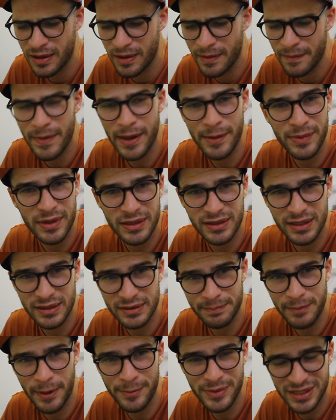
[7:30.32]
maybe
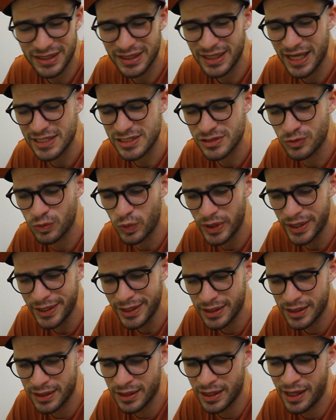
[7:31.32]
the last
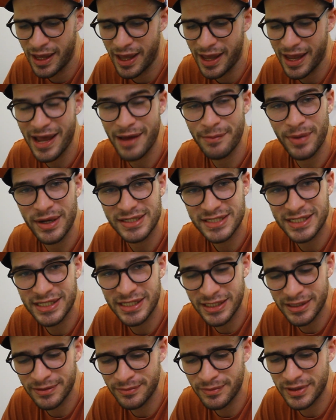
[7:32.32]
week. And my
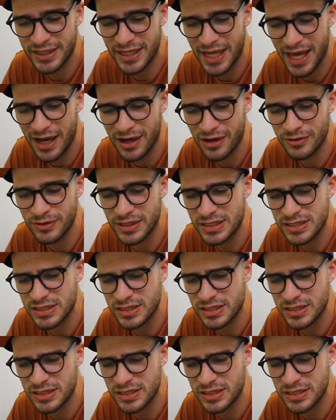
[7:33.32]
team now is